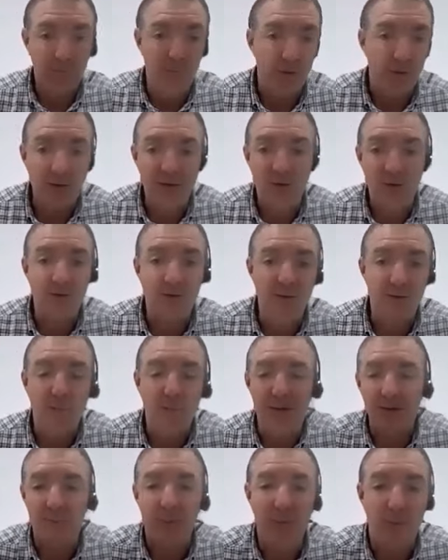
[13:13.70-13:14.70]
but you need to
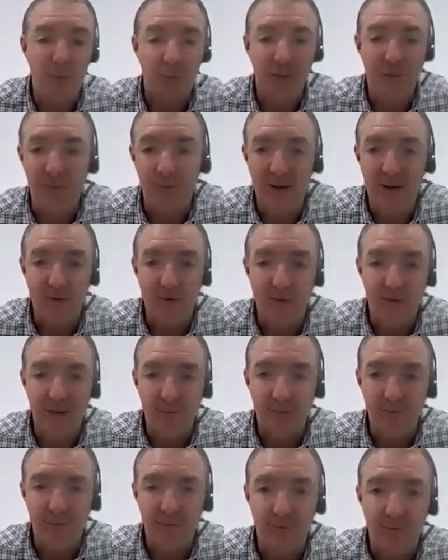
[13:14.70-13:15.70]
speak to my project
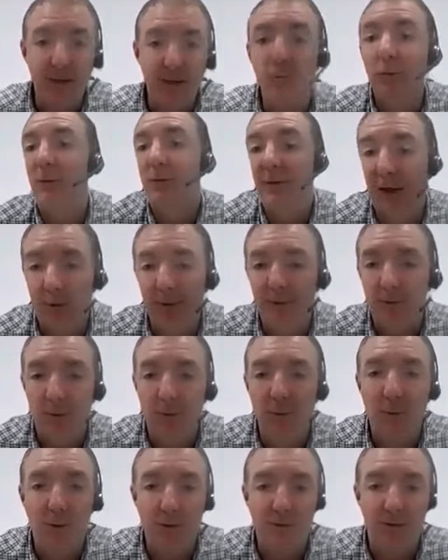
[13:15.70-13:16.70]
manager. They will tell
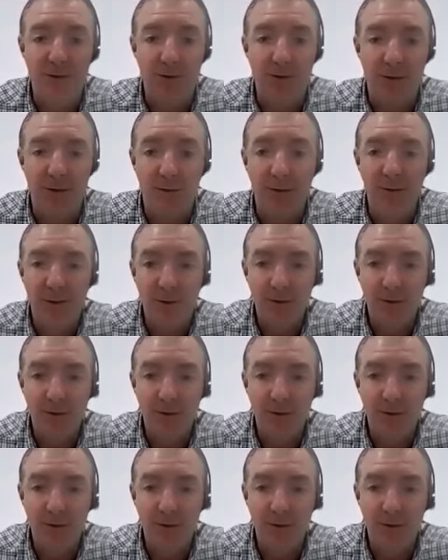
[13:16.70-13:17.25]
you what to do.